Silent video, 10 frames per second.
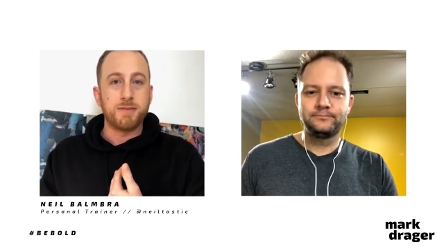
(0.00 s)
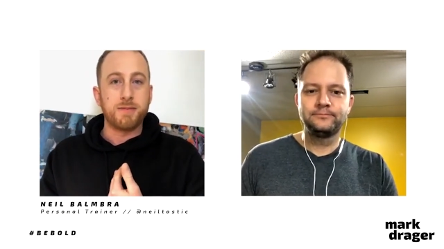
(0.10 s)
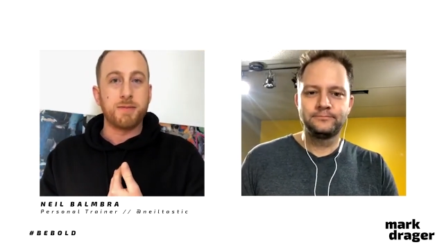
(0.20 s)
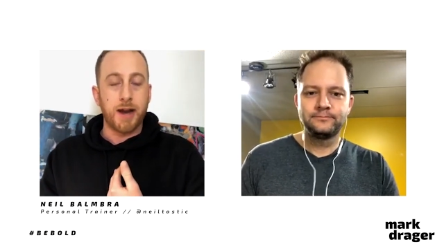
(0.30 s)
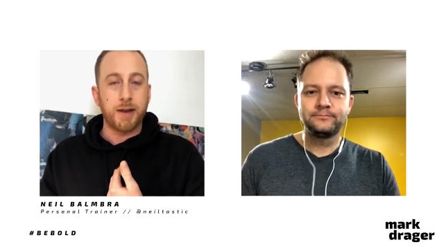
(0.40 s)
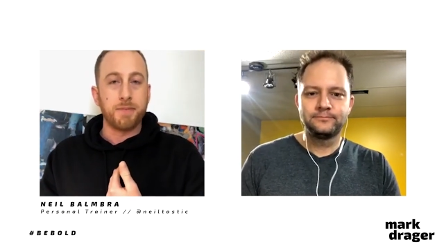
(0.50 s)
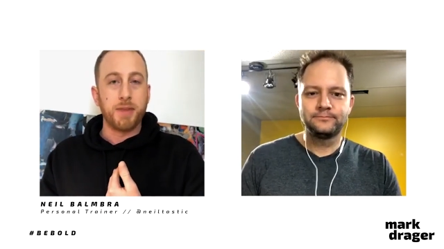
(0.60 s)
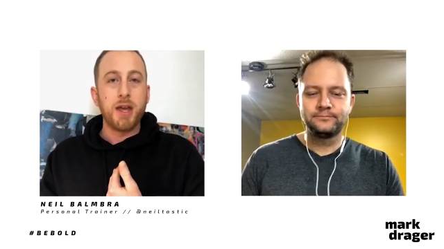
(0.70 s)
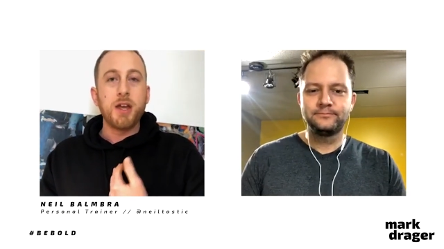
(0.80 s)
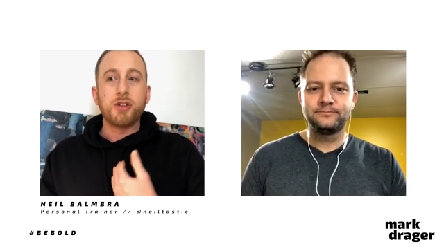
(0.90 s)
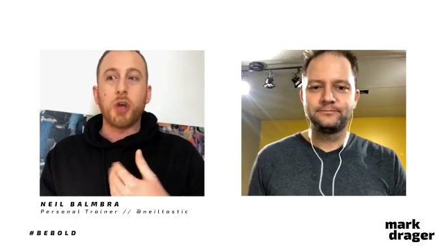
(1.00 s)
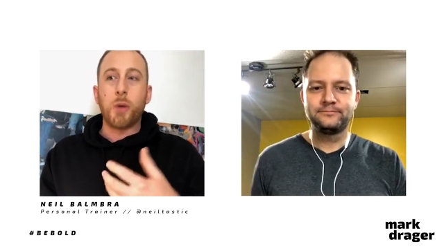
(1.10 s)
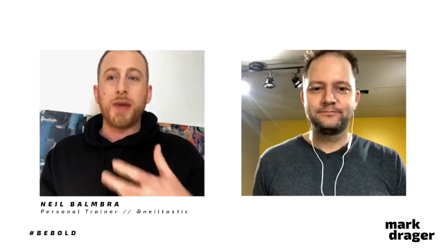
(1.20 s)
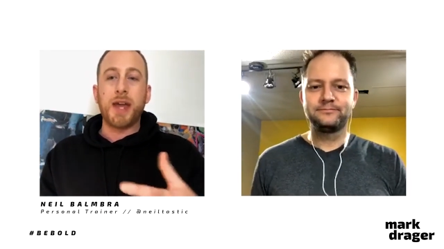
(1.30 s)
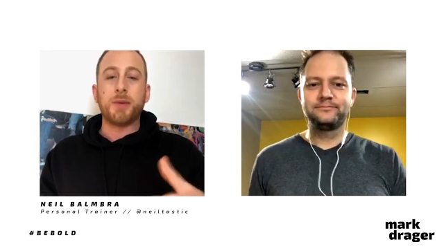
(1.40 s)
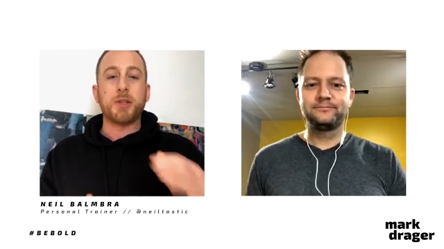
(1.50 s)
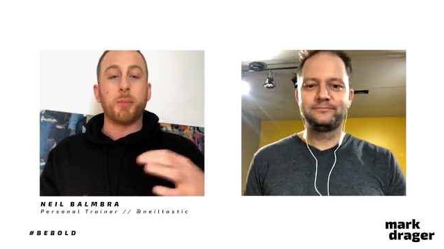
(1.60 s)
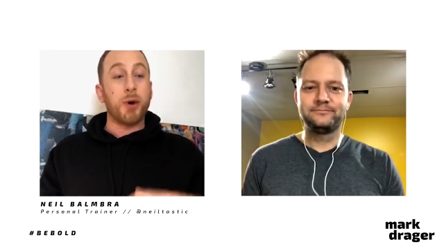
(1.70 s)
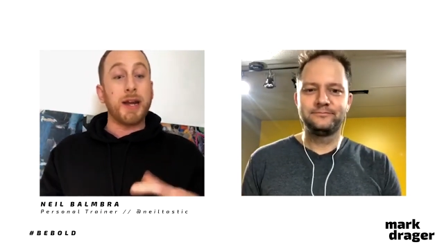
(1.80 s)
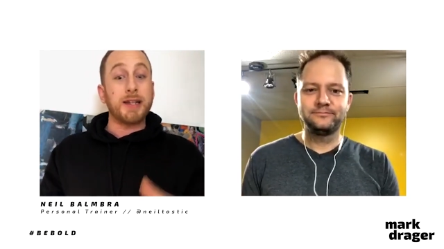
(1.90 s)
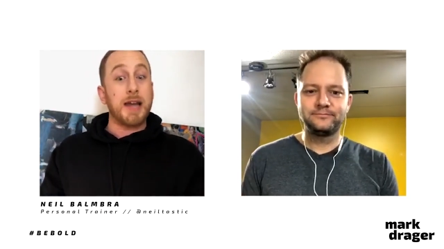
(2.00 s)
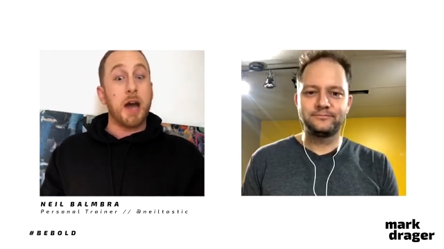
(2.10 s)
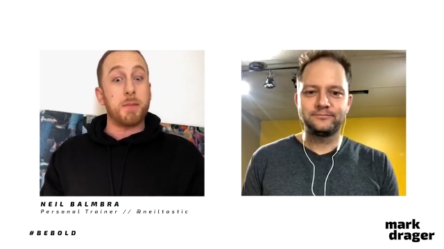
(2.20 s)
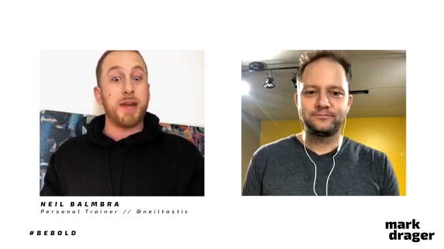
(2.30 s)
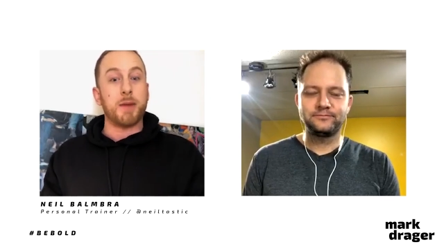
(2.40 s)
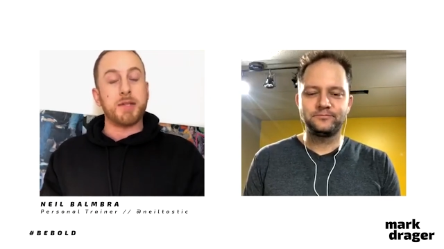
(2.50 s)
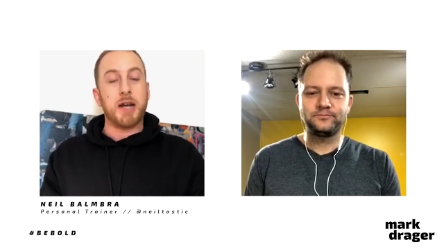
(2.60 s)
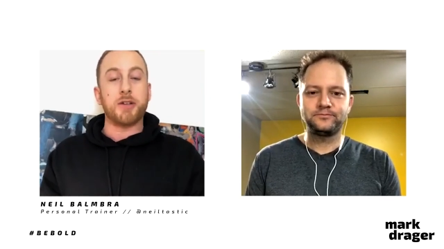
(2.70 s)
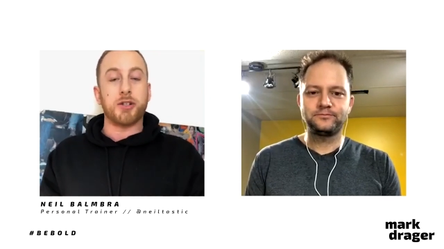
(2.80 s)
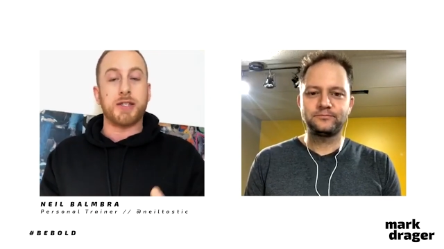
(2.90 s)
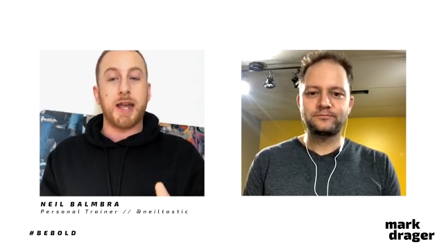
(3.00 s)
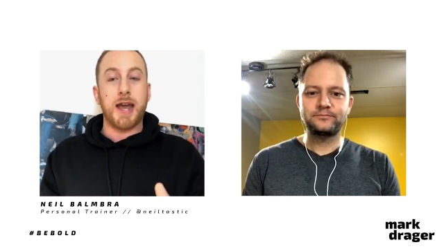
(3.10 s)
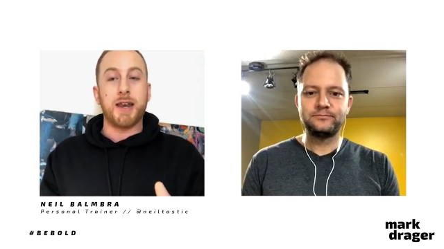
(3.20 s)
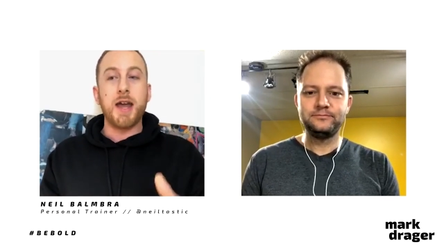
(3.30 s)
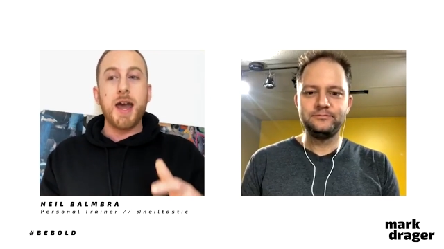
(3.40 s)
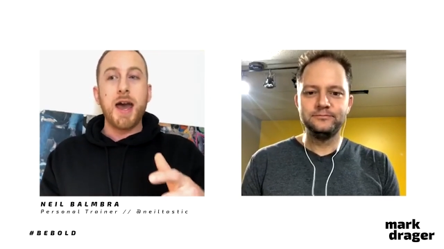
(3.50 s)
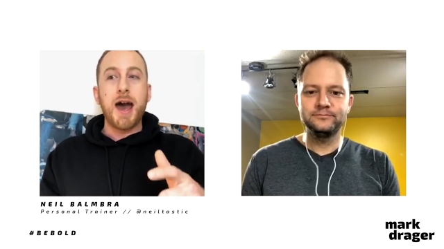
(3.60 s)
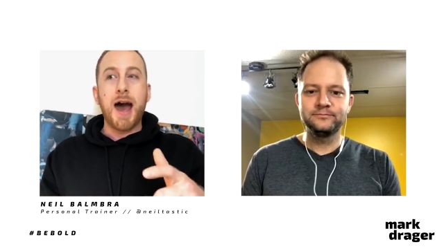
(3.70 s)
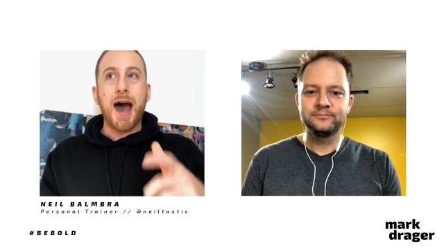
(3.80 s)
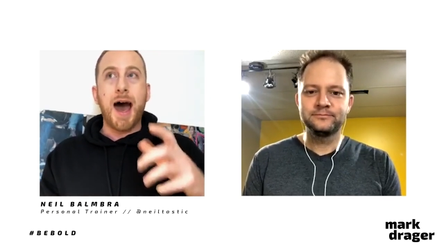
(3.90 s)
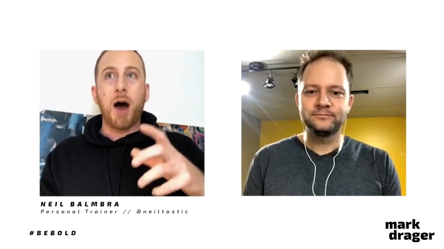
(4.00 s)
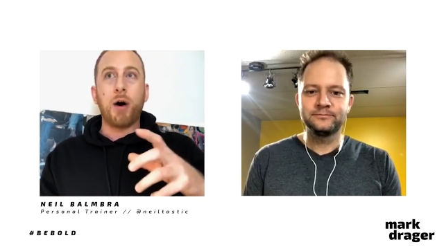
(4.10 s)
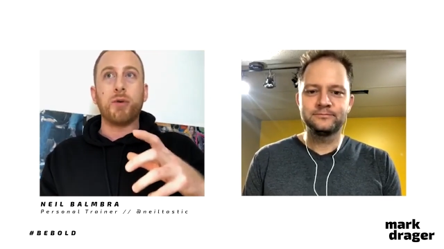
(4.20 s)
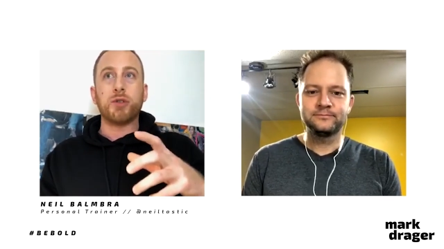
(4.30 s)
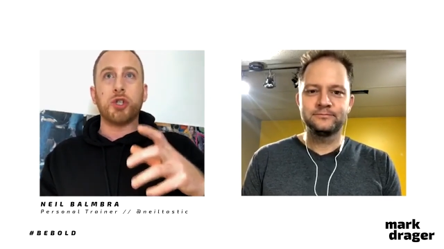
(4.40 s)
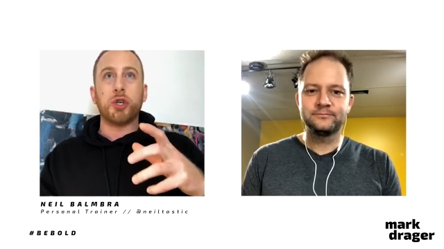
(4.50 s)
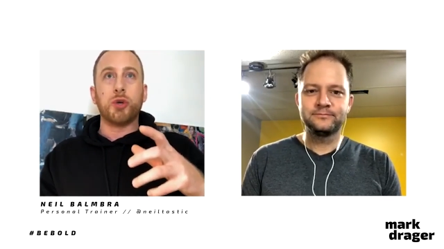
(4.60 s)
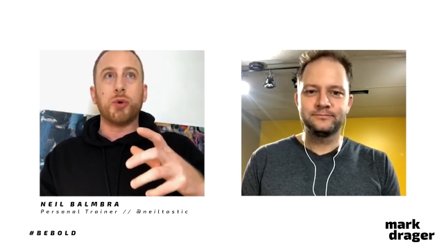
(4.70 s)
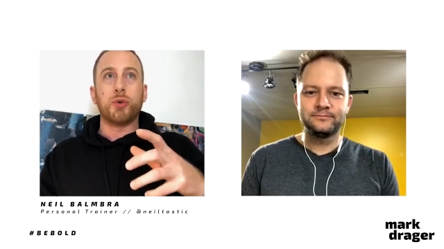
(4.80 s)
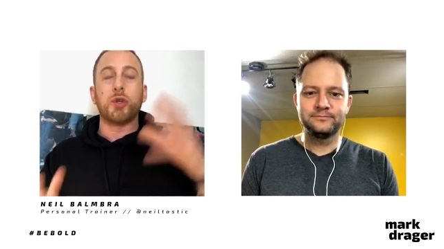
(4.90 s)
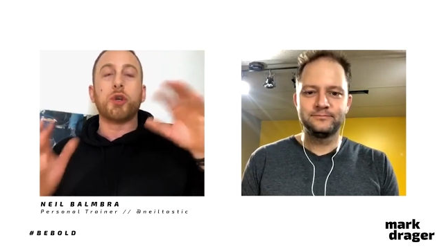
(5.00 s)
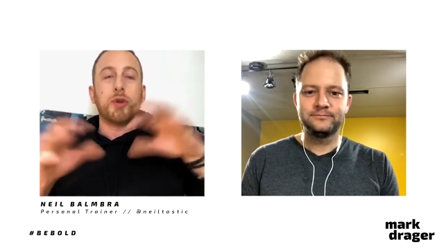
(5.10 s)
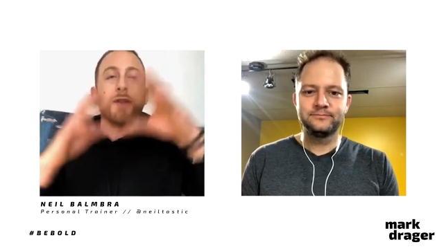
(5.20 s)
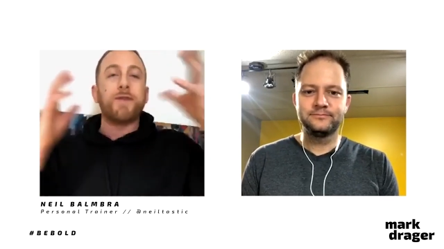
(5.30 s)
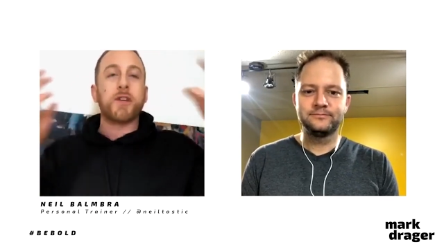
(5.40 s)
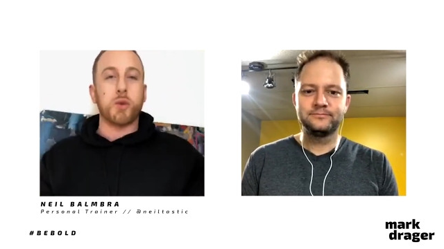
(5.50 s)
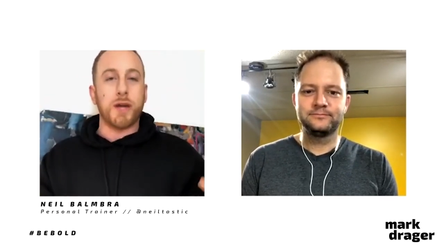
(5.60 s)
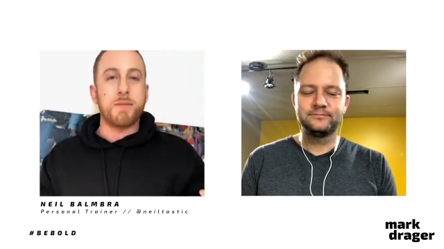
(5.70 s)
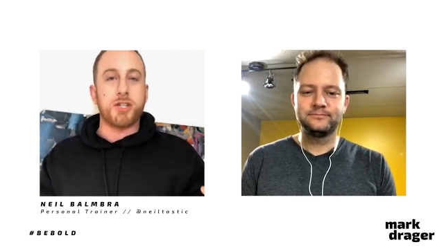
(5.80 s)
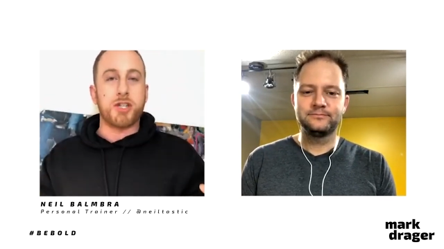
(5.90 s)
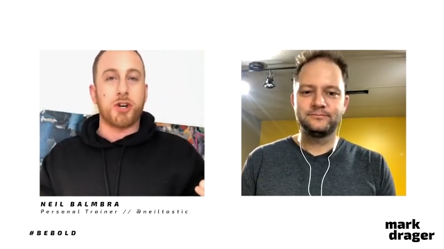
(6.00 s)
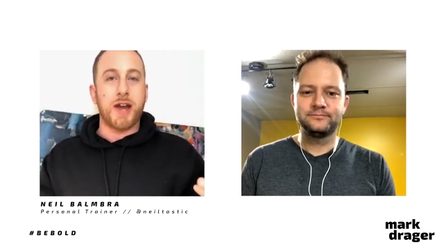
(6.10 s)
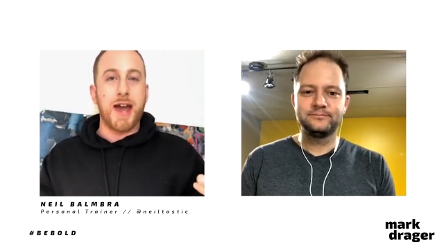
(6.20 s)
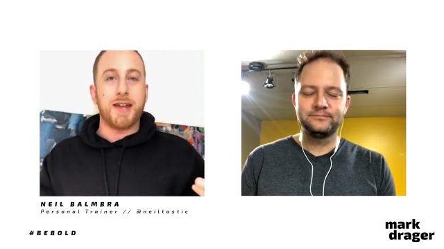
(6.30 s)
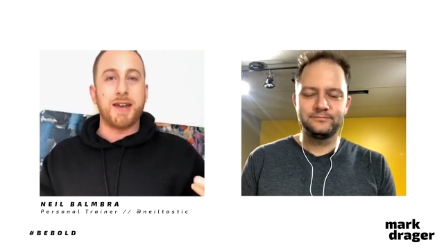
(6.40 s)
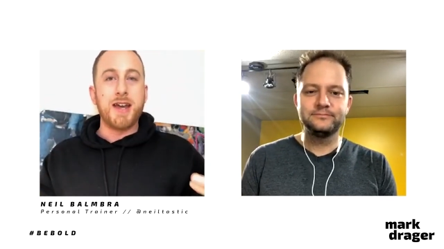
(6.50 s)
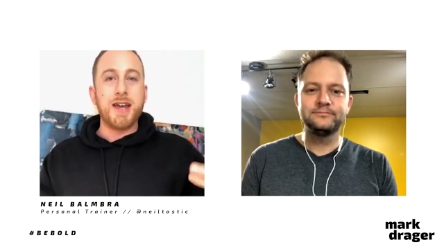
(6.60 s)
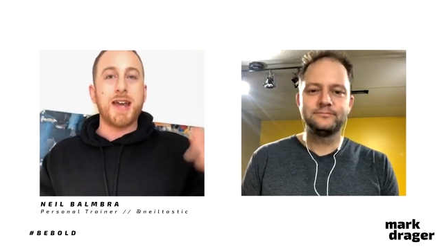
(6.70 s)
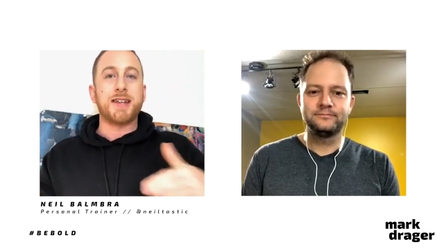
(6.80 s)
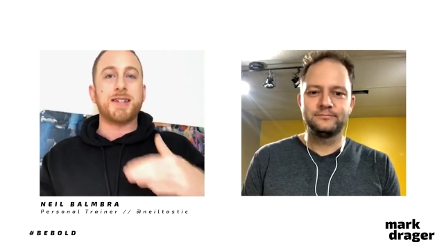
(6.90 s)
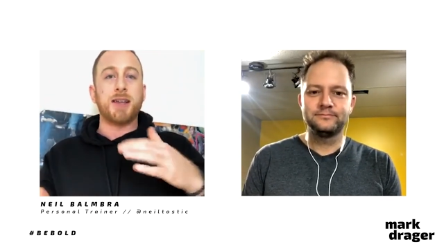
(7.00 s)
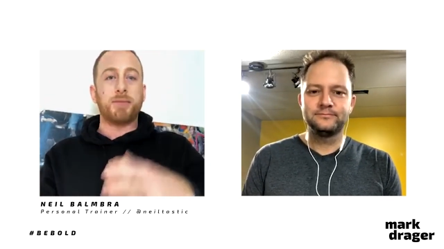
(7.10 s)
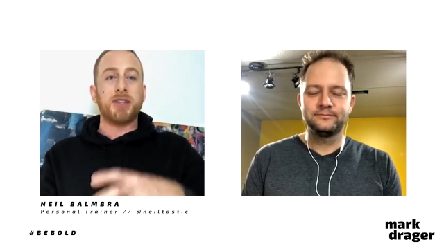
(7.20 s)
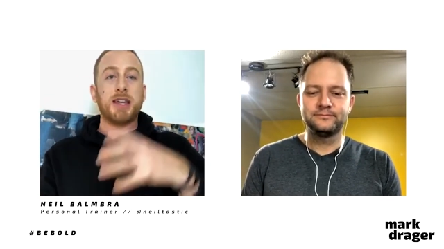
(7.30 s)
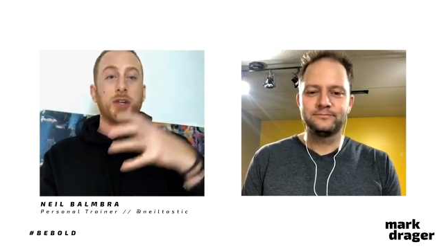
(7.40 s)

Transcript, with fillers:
Speaker 1: right so being able to break it down and being able to understand how to so you create a visual image in your head and it's something that